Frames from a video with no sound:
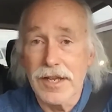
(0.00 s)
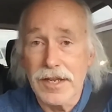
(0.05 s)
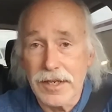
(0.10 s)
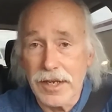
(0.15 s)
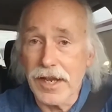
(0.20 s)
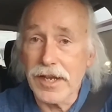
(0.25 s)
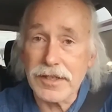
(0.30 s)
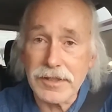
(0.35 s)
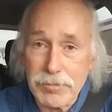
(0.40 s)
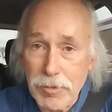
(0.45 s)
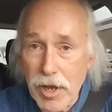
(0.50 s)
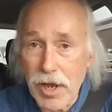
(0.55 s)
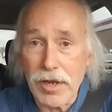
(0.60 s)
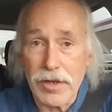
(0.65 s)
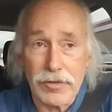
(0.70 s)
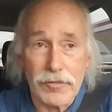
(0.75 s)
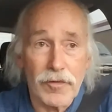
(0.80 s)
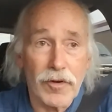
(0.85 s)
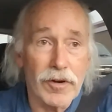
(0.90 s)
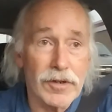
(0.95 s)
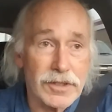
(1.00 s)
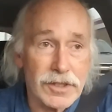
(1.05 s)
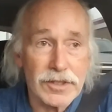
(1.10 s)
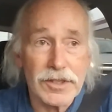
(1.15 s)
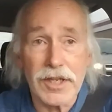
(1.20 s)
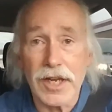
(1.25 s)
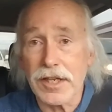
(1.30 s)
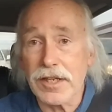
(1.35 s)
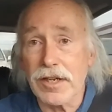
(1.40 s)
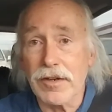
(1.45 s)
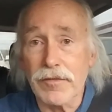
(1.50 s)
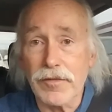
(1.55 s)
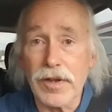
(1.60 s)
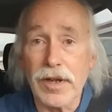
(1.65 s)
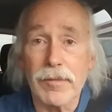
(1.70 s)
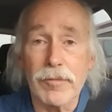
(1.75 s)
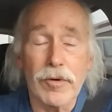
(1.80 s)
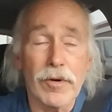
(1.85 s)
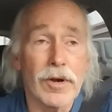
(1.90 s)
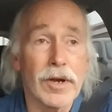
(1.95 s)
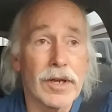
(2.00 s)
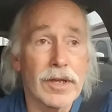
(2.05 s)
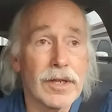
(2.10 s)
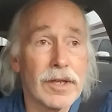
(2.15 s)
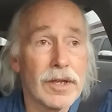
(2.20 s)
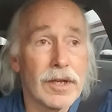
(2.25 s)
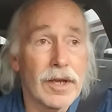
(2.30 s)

next month, 1st and 2nd of February.